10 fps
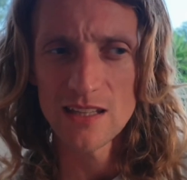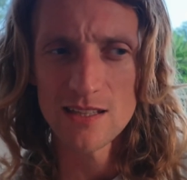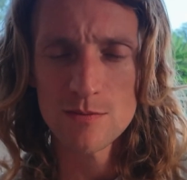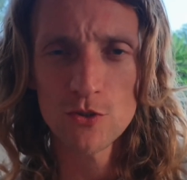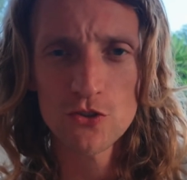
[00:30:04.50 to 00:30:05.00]

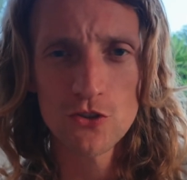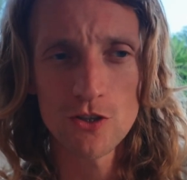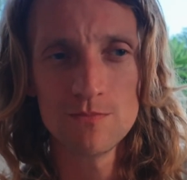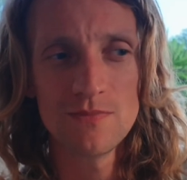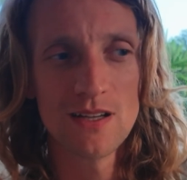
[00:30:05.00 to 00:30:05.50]
There's more to
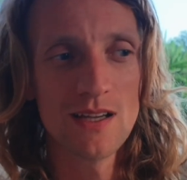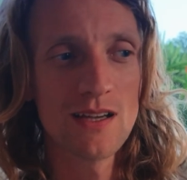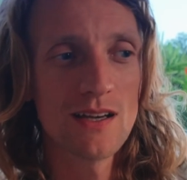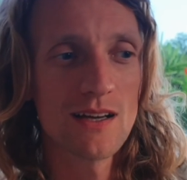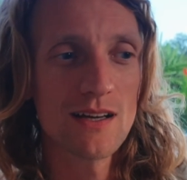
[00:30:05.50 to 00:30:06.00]
come.
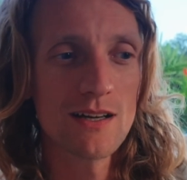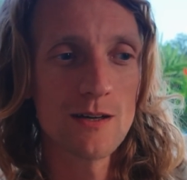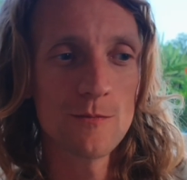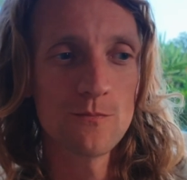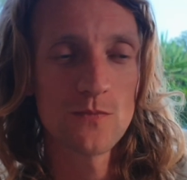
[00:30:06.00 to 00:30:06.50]

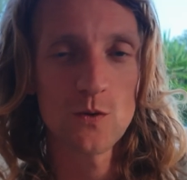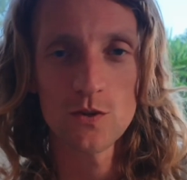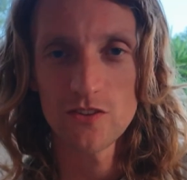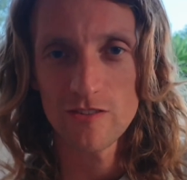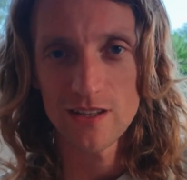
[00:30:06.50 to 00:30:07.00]

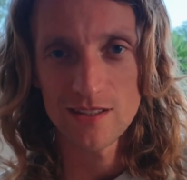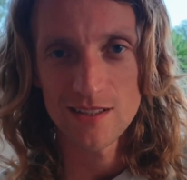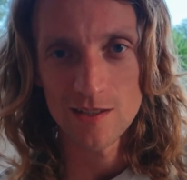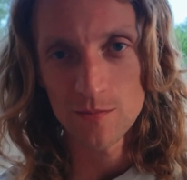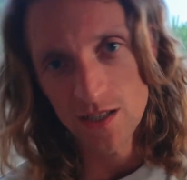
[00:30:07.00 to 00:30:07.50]
Once I find the
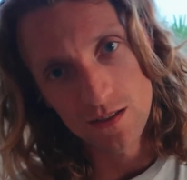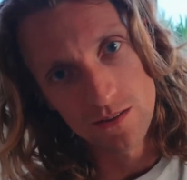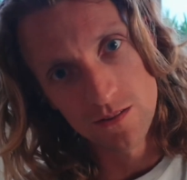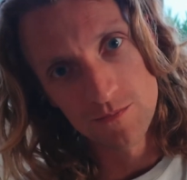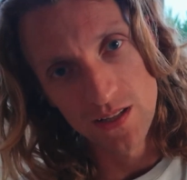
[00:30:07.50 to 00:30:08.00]
time,
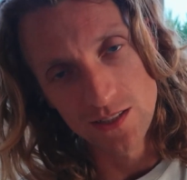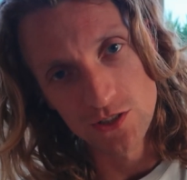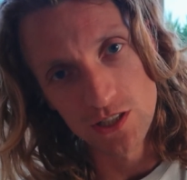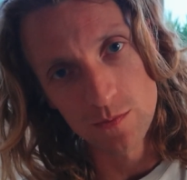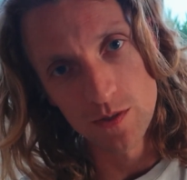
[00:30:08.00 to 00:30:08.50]
I'll
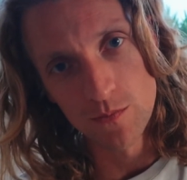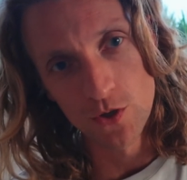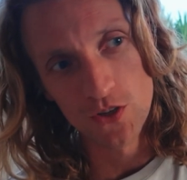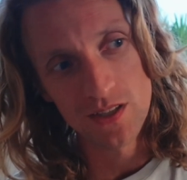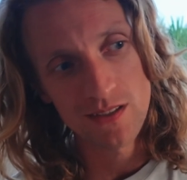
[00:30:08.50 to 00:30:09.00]
share a bit
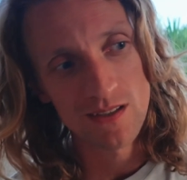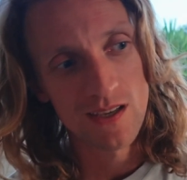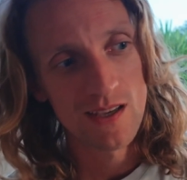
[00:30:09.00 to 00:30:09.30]
more on it.